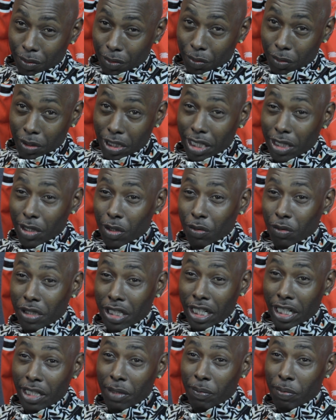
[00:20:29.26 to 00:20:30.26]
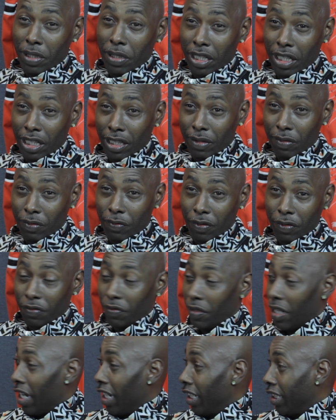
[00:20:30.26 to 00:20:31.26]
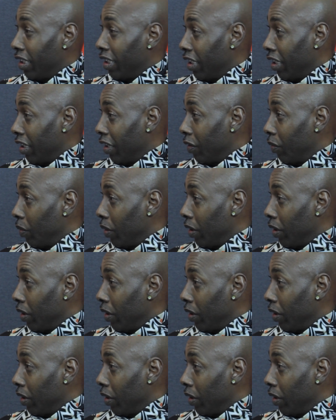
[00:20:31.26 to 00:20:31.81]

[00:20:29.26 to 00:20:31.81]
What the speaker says: we ain't no guinea pigs for fashion, is we?